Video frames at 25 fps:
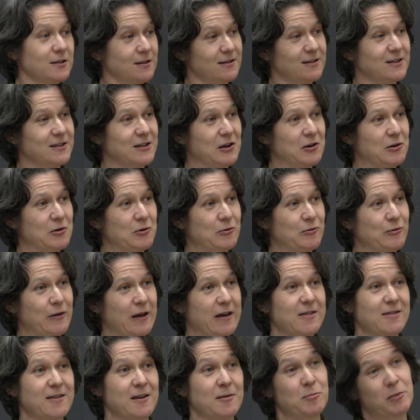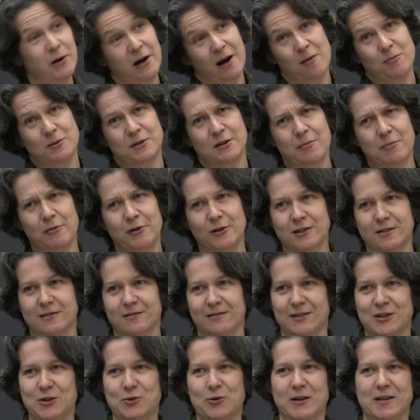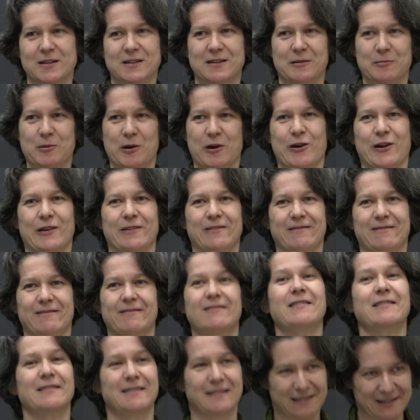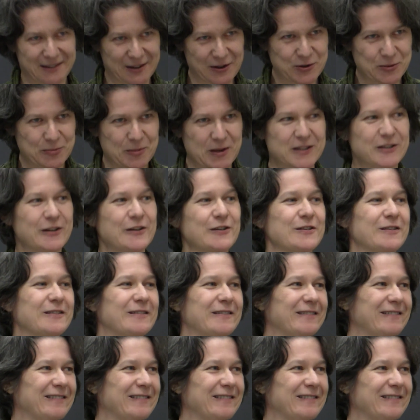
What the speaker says: So, and then perhaps report to us about it. Those masters.